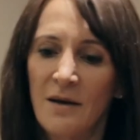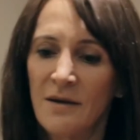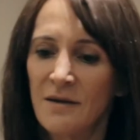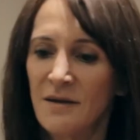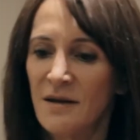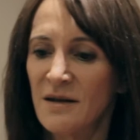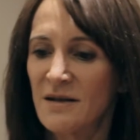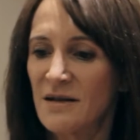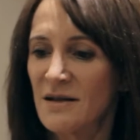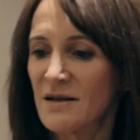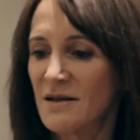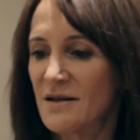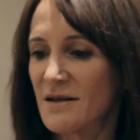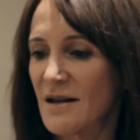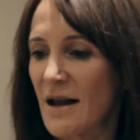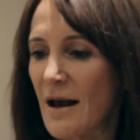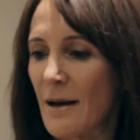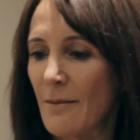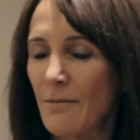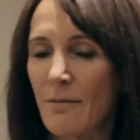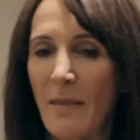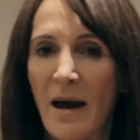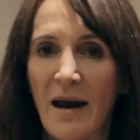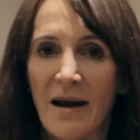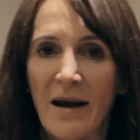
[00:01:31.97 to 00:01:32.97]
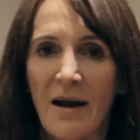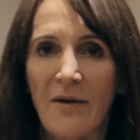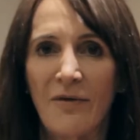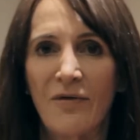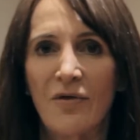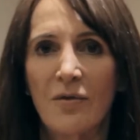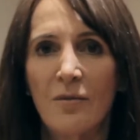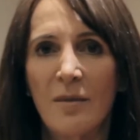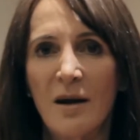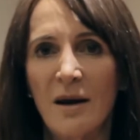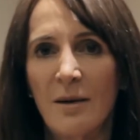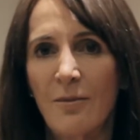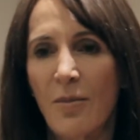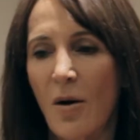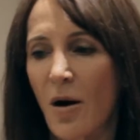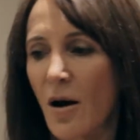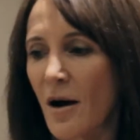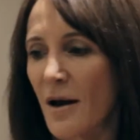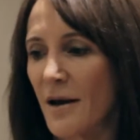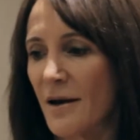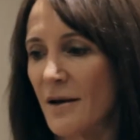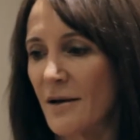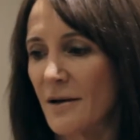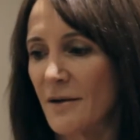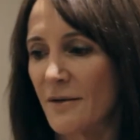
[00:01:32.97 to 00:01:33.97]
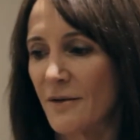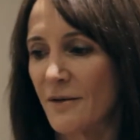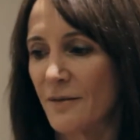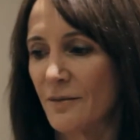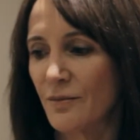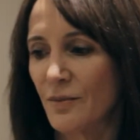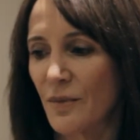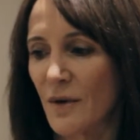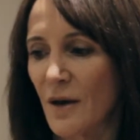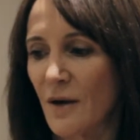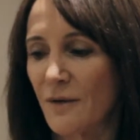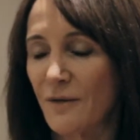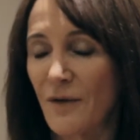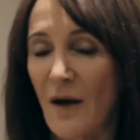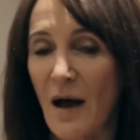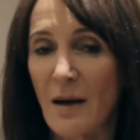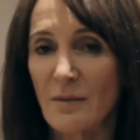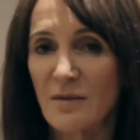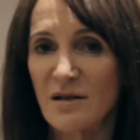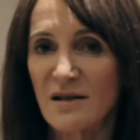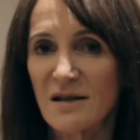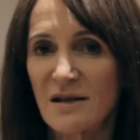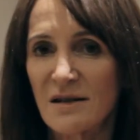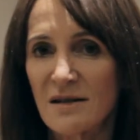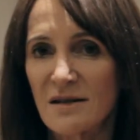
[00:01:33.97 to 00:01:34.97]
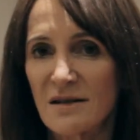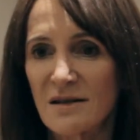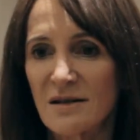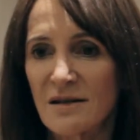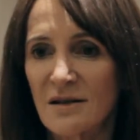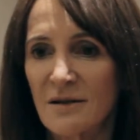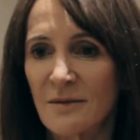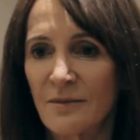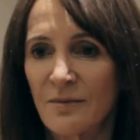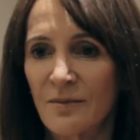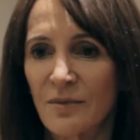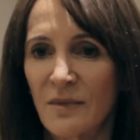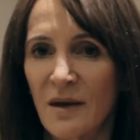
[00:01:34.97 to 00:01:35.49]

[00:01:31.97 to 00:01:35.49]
This is made up for me by a pharmacist.